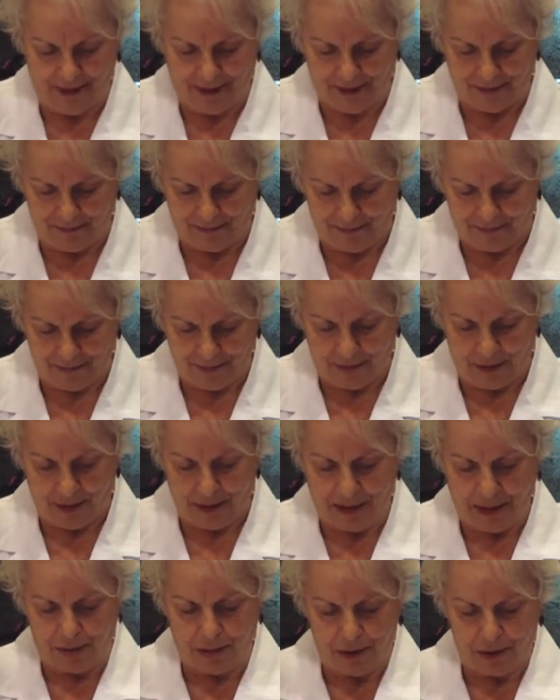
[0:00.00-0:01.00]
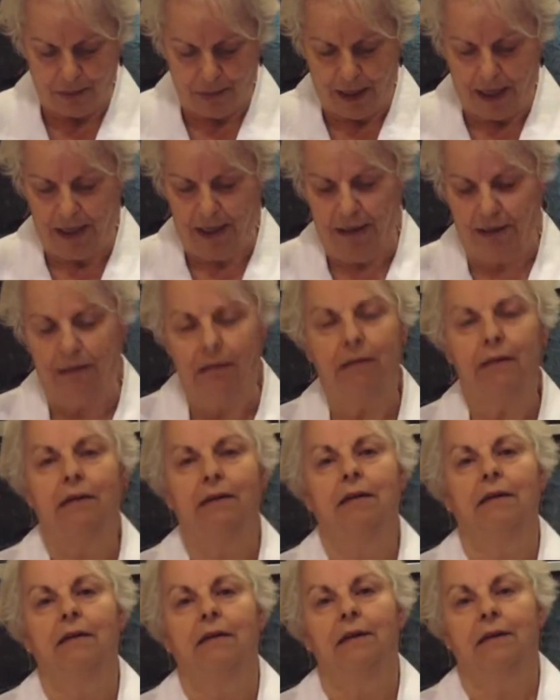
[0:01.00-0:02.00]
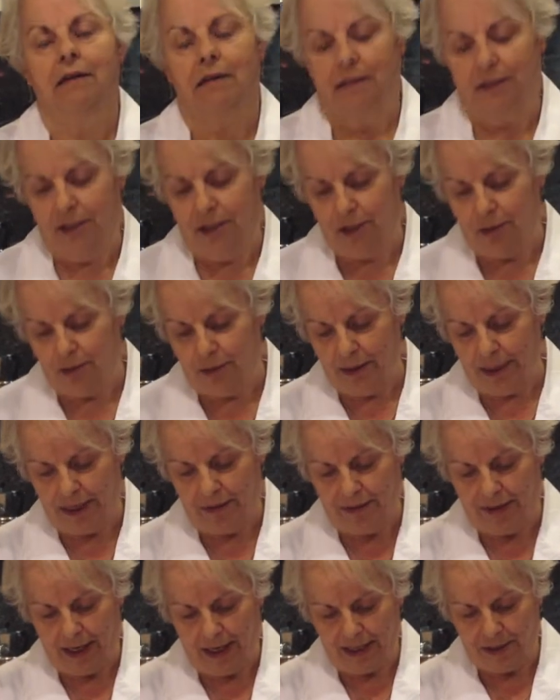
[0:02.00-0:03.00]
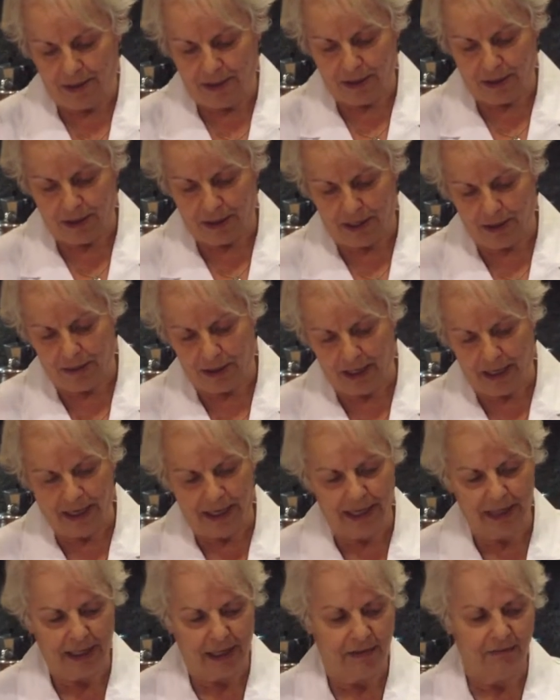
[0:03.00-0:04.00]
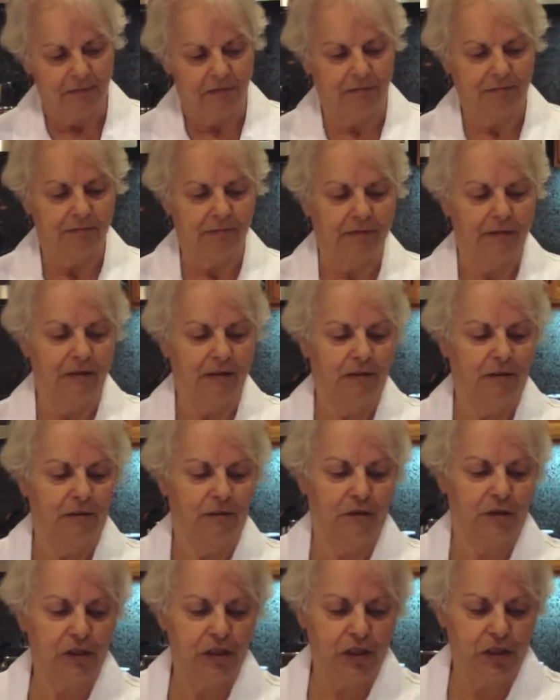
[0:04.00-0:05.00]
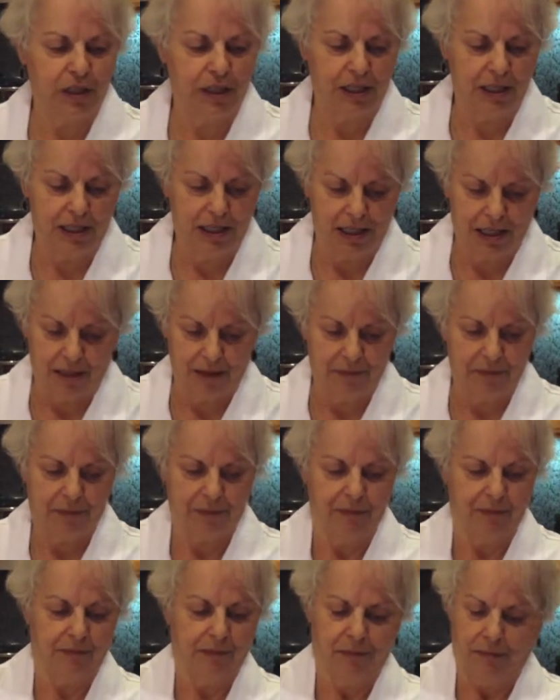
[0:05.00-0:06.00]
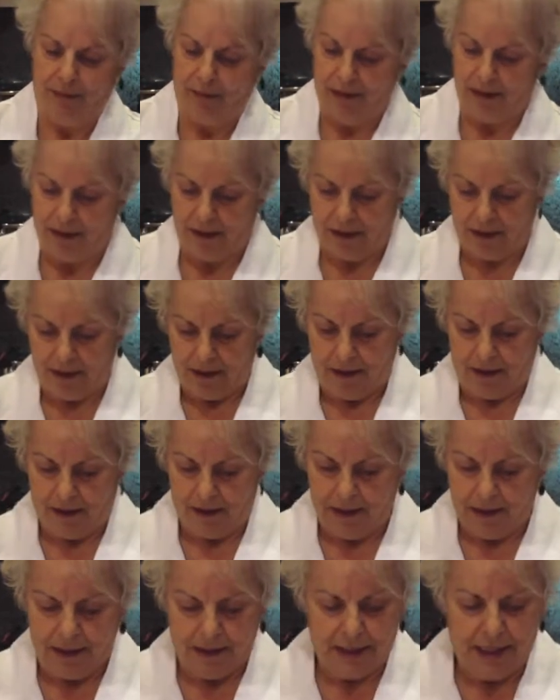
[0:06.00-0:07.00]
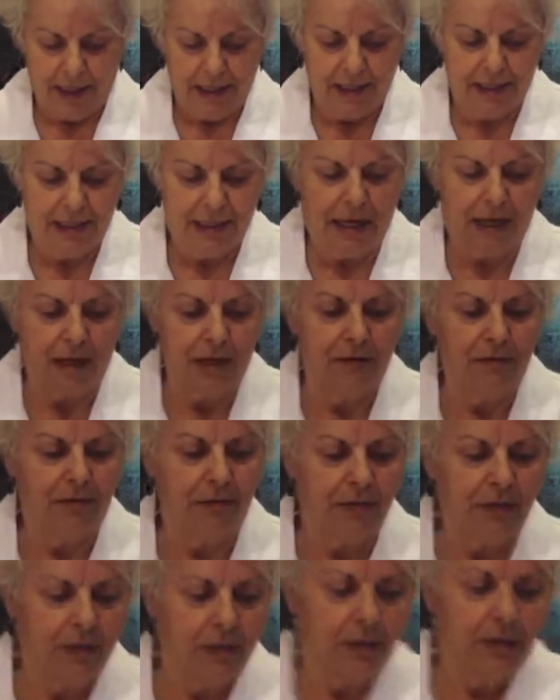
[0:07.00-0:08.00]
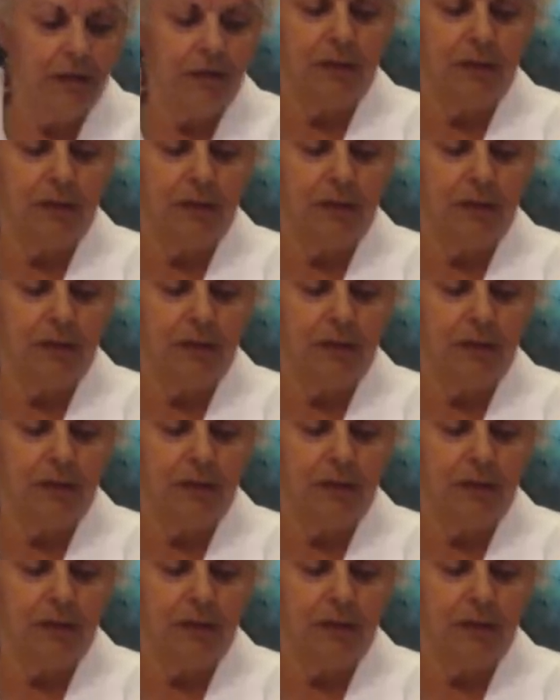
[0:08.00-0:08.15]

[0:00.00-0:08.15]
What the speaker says: Yeah, but that was my doing on that, because I wanted to get that fishy taste out of the